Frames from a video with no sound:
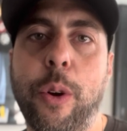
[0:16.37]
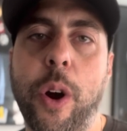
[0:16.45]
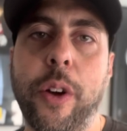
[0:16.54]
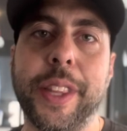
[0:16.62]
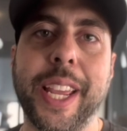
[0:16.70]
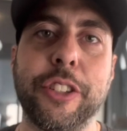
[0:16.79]

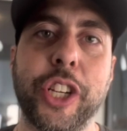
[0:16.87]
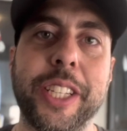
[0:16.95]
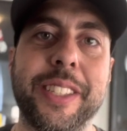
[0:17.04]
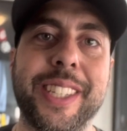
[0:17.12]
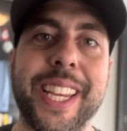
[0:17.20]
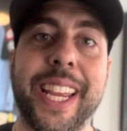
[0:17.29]
on the
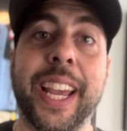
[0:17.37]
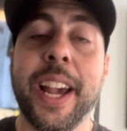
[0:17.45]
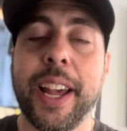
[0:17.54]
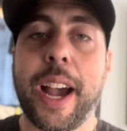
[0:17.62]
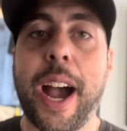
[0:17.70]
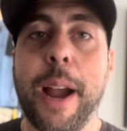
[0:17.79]
AJC.
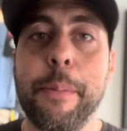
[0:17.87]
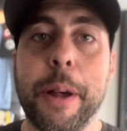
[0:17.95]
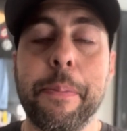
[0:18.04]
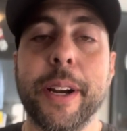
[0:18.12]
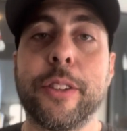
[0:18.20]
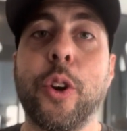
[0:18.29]
I'm
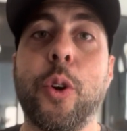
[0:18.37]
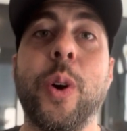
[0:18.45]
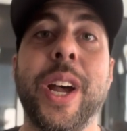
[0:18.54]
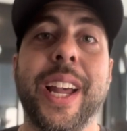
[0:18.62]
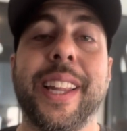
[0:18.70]
Alberto.